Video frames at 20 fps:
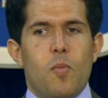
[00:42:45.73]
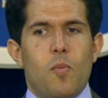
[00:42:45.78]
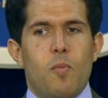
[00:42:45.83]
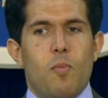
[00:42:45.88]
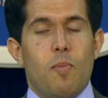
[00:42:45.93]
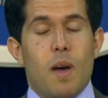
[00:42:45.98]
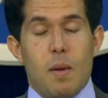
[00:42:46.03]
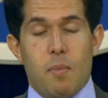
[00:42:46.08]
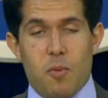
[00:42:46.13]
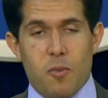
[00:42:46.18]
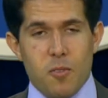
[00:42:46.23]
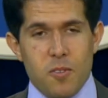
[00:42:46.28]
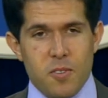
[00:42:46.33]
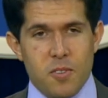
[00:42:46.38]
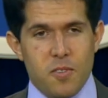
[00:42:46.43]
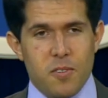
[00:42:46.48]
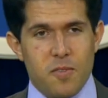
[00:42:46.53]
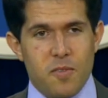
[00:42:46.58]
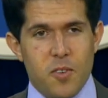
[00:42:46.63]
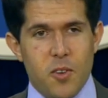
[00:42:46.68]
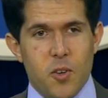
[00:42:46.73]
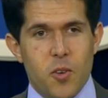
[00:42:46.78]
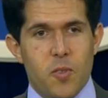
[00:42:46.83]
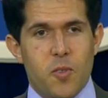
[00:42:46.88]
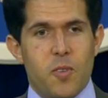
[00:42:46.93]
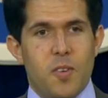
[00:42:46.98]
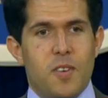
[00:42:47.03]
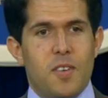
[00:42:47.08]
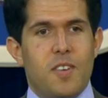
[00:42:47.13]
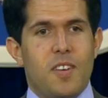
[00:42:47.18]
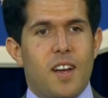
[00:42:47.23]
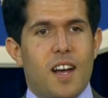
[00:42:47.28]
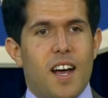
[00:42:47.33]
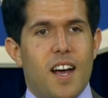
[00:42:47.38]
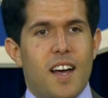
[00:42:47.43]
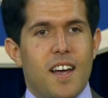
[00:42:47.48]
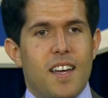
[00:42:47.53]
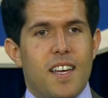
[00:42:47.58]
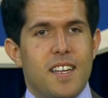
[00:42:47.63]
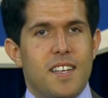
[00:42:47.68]
My personal view
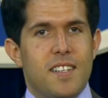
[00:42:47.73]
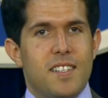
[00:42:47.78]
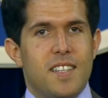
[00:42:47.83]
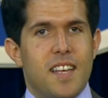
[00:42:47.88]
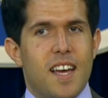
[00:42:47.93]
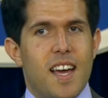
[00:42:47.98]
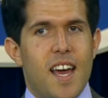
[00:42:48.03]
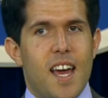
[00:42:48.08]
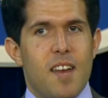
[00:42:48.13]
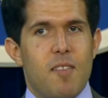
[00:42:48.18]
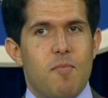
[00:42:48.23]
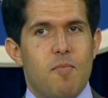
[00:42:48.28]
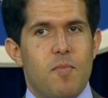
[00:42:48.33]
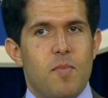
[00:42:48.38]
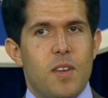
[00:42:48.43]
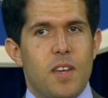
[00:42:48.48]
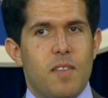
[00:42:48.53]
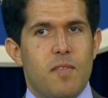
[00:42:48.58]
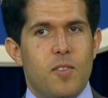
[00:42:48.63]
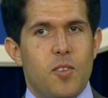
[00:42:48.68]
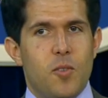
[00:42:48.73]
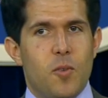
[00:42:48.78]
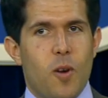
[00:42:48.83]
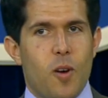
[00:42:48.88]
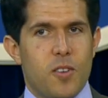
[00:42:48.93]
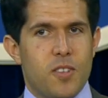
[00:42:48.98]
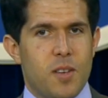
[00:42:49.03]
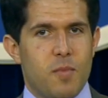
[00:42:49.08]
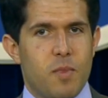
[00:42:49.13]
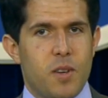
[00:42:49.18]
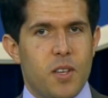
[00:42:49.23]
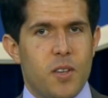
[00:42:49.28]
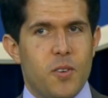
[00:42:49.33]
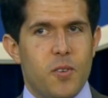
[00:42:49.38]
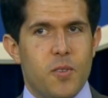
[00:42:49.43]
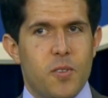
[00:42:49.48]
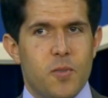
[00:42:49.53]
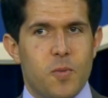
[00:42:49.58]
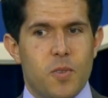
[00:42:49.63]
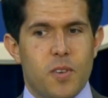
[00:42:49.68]
is that if you are somebody who
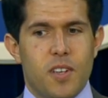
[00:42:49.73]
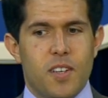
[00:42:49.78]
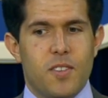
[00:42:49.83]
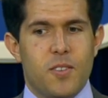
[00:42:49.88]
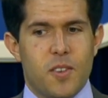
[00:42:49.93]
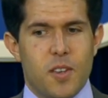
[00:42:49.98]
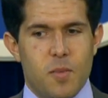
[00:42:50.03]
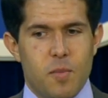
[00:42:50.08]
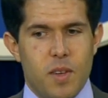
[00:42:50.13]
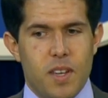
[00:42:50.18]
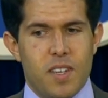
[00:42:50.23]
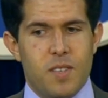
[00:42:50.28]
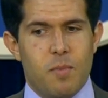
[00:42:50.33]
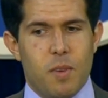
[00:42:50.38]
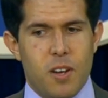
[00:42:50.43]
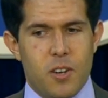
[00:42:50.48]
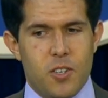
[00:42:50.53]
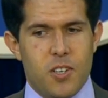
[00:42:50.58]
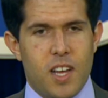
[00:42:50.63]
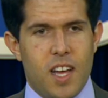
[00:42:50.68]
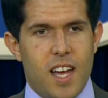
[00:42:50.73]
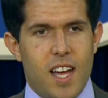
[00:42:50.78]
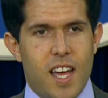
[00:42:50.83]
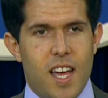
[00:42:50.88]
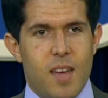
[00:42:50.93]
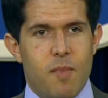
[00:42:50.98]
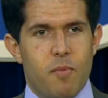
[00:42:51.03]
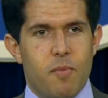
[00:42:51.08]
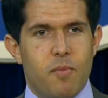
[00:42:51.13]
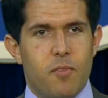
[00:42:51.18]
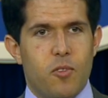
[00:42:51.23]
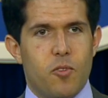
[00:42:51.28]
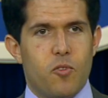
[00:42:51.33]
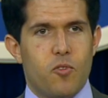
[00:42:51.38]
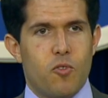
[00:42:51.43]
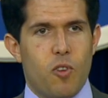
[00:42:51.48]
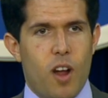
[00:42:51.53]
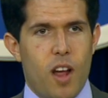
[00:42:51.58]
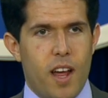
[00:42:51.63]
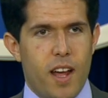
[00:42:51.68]
is willing to commit as much time to
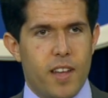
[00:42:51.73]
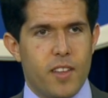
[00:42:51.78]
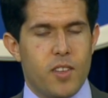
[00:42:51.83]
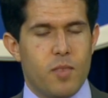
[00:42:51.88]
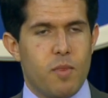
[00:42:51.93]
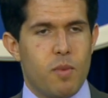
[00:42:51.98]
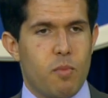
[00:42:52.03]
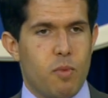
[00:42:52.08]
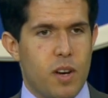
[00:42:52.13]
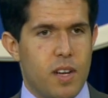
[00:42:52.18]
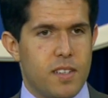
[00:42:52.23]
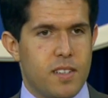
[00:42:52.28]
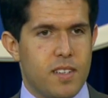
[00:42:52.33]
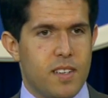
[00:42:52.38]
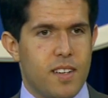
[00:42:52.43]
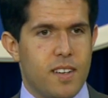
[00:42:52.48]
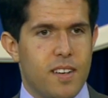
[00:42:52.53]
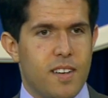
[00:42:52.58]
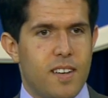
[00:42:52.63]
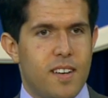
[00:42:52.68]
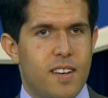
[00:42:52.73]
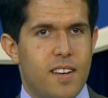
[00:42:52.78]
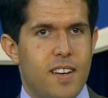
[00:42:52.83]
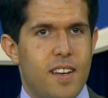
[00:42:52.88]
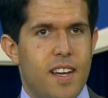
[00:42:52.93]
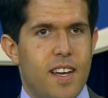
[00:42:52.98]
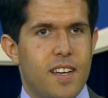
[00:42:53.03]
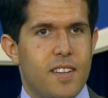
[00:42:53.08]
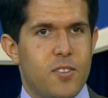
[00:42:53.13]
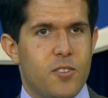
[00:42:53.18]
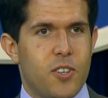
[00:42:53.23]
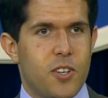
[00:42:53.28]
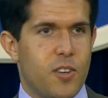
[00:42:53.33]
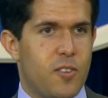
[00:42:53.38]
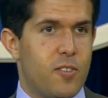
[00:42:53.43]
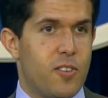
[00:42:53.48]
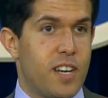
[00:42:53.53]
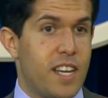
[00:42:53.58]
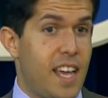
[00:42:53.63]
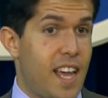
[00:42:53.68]
trying to be president as she
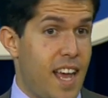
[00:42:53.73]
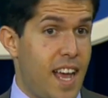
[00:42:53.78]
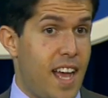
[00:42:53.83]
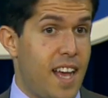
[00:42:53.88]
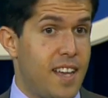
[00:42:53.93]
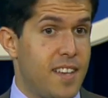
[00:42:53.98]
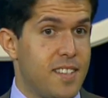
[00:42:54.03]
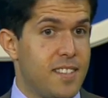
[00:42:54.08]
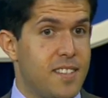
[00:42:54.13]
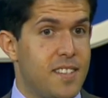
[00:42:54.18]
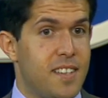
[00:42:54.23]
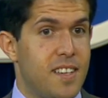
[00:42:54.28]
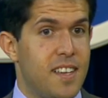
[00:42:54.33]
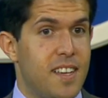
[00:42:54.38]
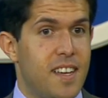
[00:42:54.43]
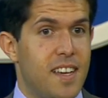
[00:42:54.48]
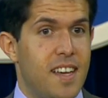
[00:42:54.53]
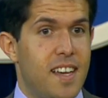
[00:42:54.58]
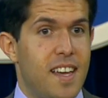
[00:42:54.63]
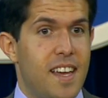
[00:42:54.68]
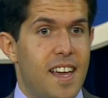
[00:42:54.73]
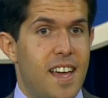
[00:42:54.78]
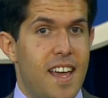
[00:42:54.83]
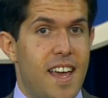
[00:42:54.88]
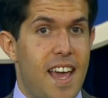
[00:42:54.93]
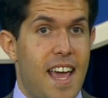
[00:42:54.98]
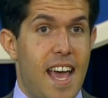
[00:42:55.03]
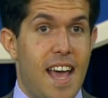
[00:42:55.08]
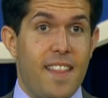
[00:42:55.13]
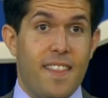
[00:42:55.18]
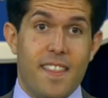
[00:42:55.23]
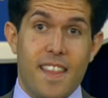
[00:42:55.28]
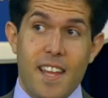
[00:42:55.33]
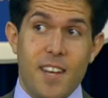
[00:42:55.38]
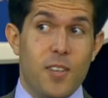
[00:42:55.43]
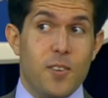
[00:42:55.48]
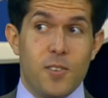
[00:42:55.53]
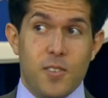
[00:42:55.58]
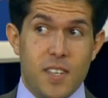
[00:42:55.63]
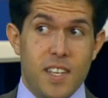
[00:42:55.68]
already has, and then
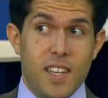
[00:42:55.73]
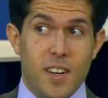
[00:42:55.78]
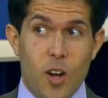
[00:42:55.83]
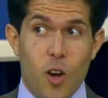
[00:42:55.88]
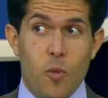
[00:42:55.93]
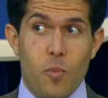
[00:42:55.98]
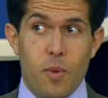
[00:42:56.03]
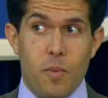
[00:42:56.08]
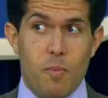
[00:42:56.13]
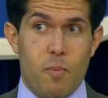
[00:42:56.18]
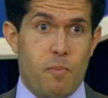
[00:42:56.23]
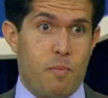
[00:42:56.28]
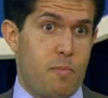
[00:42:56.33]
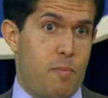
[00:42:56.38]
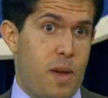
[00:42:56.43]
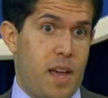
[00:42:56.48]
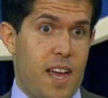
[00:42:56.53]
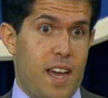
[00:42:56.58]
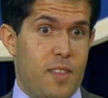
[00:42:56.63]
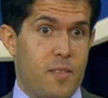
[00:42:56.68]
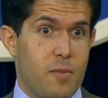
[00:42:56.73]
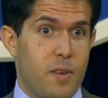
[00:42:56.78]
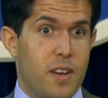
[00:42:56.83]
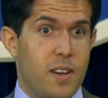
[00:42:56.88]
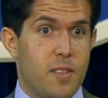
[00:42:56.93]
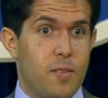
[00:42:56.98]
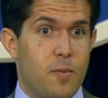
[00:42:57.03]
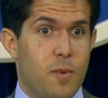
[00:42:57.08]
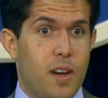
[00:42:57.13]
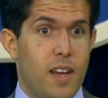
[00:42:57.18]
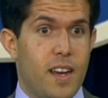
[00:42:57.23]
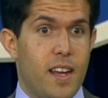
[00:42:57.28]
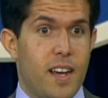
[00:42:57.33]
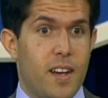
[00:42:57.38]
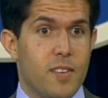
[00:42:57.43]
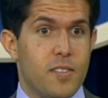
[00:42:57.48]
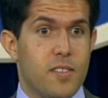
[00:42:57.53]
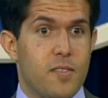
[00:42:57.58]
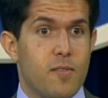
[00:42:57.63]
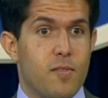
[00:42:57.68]
you see an open pathway to the White
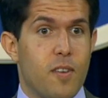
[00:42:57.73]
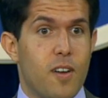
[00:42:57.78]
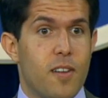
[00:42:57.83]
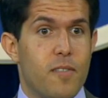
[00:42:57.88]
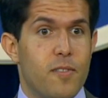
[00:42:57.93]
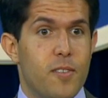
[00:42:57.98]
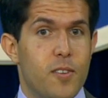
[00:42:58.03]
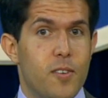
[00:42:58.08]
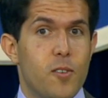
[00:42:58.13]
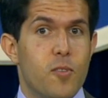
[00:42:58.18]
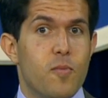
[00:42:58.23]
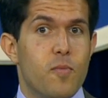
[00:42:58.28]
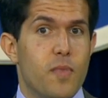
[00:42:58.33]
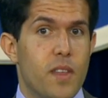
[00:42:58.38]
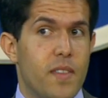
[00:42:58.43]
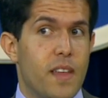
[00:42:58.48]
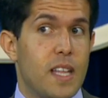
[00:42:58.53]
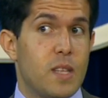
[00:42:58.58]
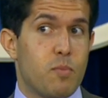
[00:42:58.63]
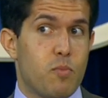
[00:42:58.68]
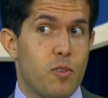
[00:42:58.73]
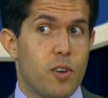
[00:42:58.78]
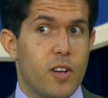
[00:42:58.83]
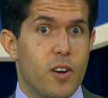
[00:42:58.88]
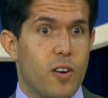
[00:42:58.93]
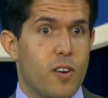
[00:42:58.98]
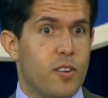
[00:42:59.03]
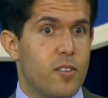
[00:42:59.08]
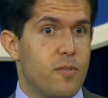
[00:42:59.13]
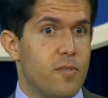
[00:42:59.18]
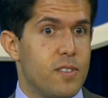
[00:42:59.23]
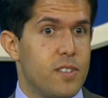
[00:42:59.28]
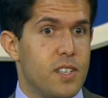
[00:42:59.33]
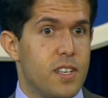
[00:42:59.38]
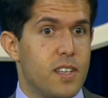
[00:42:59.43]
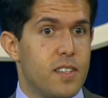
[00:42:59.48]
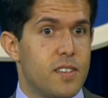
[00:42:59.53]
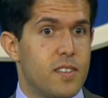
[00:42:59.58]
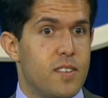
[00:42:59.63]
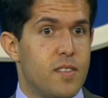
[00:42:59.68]
House in front of you, that's pretty hard to
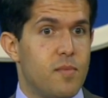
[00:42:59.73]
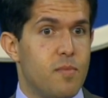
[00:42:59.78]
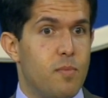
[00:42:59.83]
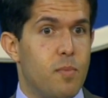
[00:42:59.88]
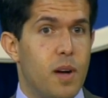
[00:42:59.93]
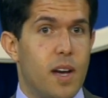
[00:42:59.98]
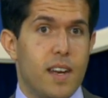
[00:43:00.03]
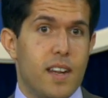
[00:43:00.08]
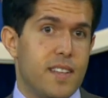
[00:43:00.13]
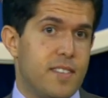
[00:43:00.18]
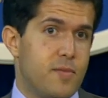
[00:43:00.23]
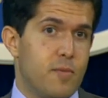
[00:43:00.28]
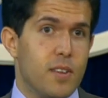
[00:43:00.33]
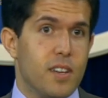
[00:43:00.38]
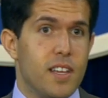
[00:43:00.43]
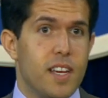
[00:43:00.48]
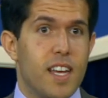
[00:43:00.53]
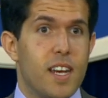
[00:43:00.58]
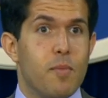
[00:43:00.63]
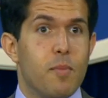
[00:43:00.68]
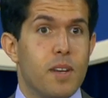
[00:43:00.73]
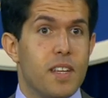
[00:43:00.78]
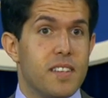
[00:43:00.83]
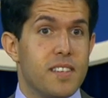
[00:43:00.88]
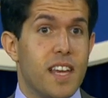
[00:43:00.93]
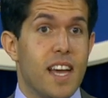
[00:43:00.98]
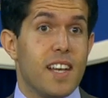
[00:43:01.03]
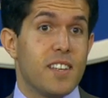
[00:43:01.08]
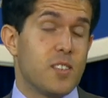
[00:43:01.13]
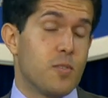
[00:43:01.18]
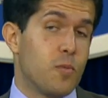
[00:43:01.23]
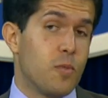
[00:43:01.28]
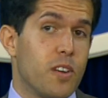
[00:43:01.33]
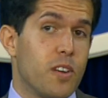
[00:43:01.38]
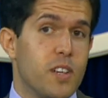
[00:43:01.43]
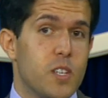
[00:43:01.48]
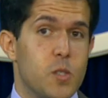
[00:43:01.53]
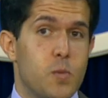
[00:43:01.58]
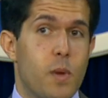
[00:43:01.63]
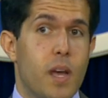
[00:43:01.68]
resist. But it's really anybody's guess, and
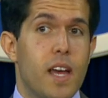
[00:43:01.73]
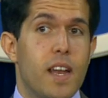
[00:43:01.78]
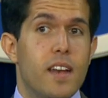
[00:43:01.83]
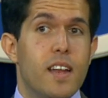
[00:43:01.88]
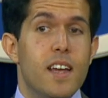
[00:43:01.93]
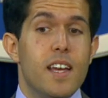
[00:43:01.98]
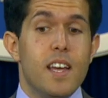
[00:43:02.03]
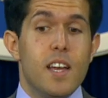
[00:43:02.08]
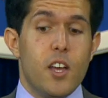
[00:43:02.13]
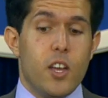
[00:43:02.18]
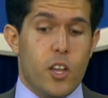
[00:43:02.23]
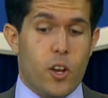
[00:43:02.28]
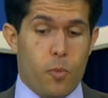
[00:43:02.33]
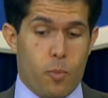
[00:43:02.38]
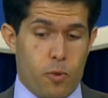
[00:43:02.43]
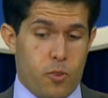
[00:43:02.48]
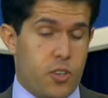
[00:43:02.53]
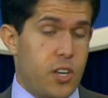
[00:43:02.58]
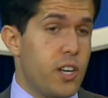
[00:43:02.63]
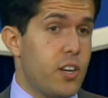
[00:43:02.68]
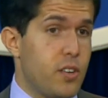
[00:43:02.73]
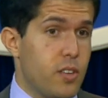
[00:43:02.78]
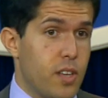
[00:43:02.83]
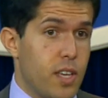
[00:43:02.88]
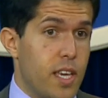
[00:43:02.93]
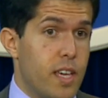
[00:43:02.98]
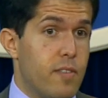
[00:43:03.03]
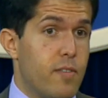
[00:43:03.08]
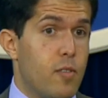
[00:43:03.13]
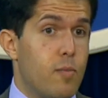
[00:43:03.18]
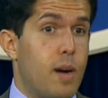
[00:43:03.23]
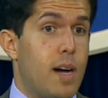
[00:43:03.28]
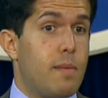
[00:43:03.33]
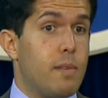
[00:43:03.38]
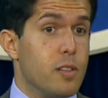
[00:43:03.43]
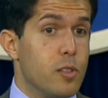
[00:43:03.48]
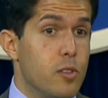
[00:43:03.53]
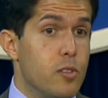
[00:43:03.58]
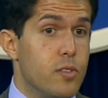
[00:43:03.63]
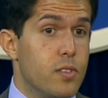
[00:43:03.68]
to spend, you know, particularly if
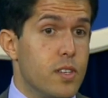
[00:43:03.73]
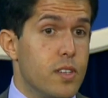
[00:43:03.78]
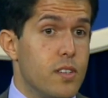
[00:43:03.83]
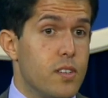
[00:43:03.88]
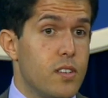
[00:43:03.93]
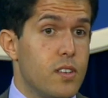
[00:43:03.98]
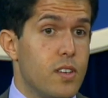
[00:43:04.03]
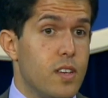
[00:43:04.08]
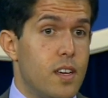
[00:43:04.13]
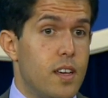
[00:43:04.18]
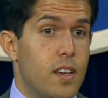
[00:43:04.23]
Obama loses,